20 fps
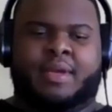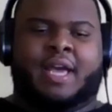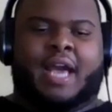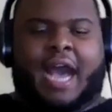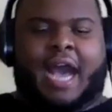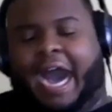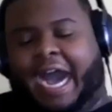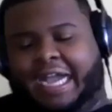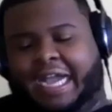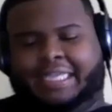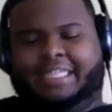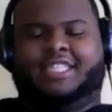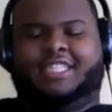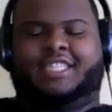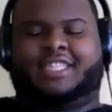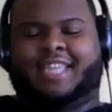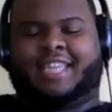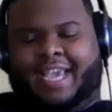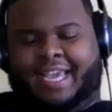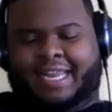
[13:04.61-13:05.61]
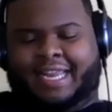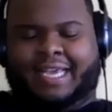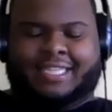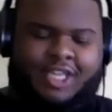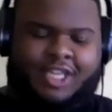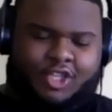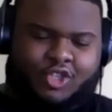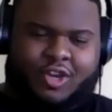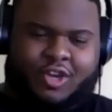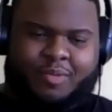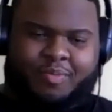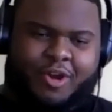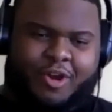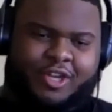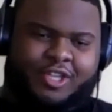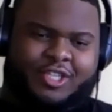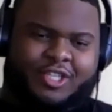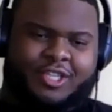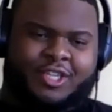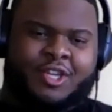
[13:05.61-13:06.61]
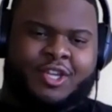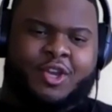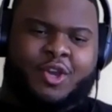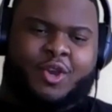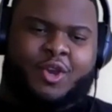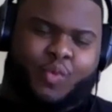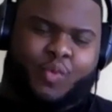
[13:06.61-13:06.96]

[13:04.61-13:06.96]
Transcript: I instead, as a drunk person, went